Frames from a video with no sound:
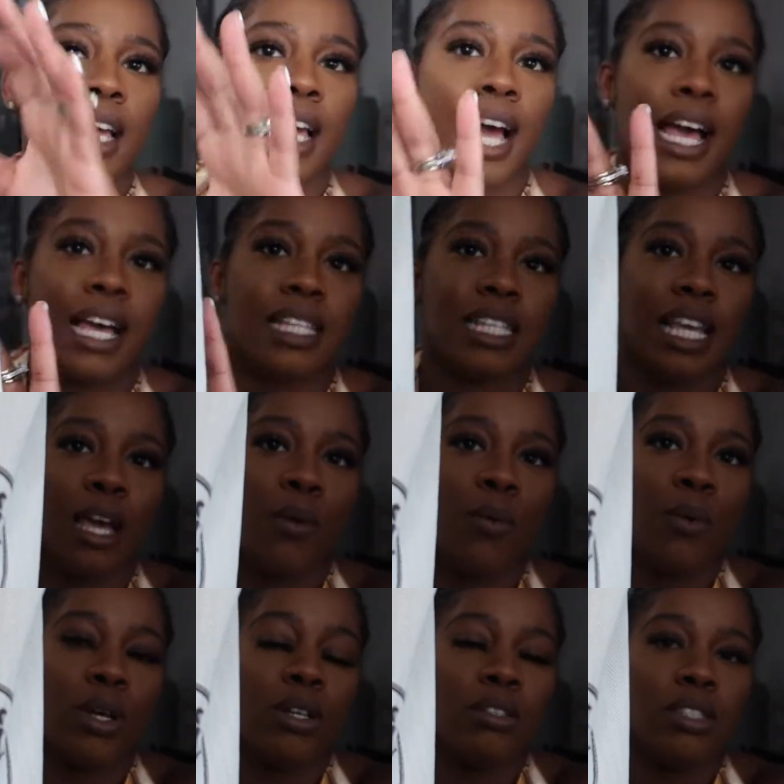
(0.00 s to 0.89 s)
Guys, I
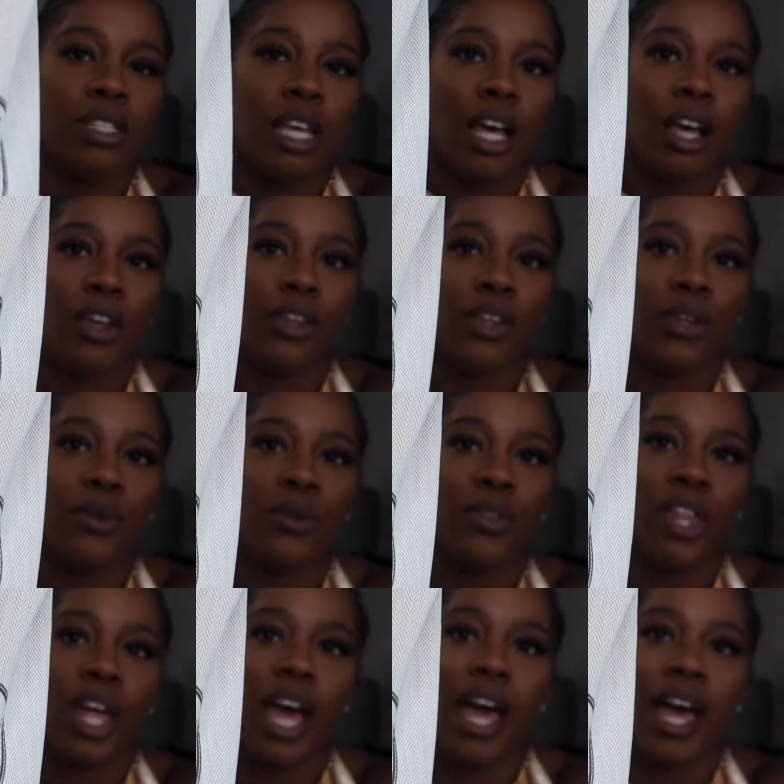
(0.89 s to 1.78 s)
will tell
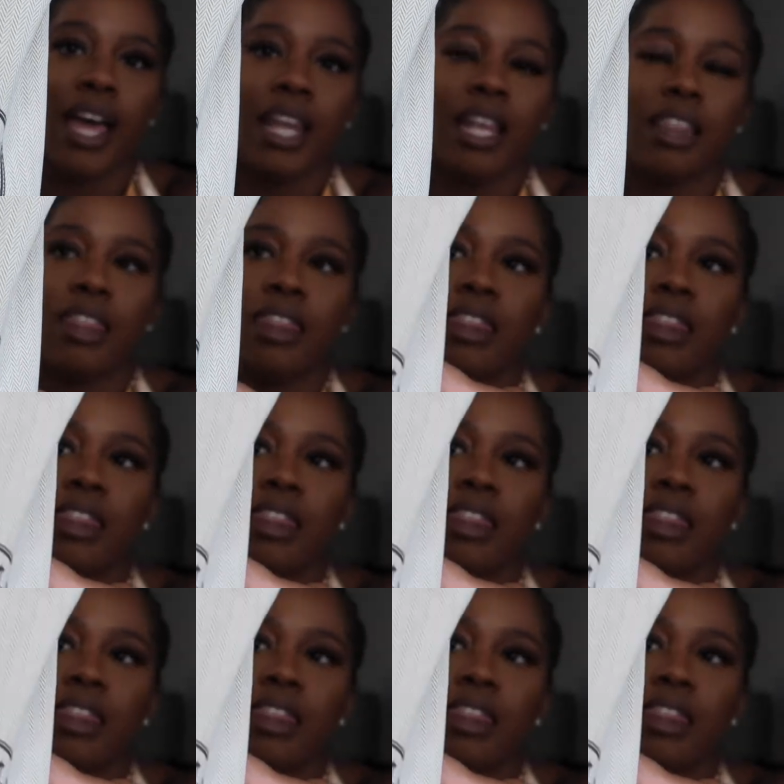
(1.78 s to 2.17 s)
you that